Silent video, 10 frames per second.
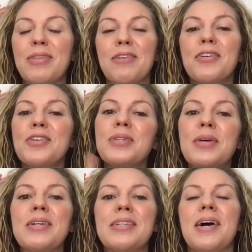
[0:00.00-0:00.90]
But the first one I
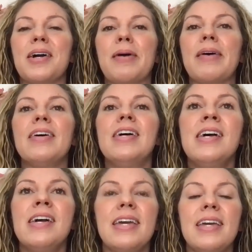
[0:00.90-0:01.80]
want to talk about
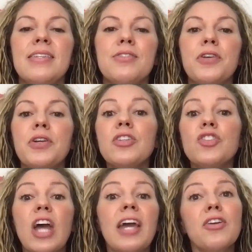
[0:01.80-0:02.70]
is for you to
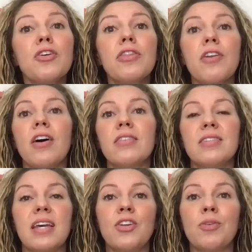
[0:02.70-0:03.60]
check your
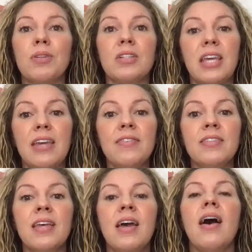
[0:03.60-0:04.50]
thoughts and your
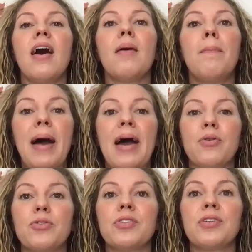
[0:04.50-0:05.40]
beliefs
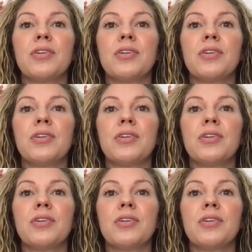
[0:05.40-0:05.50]
about